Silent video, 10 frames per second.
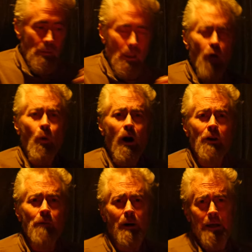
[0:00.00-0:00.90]
a
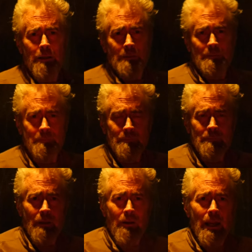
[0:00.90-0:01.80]
water bottle.
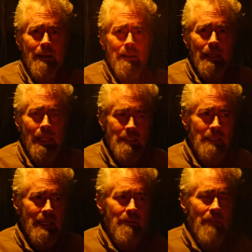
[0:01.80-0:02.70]
All right? It's
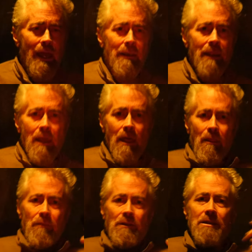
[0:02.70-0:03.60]
like that.
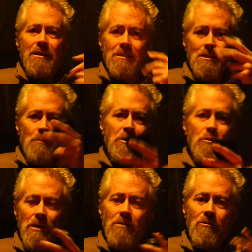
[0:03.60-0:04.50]
The distance
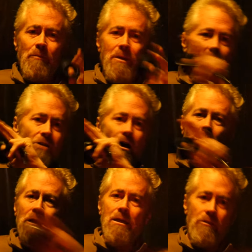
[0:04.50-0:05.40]
between you and me is
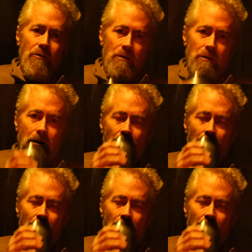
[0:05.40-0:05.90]
all ether.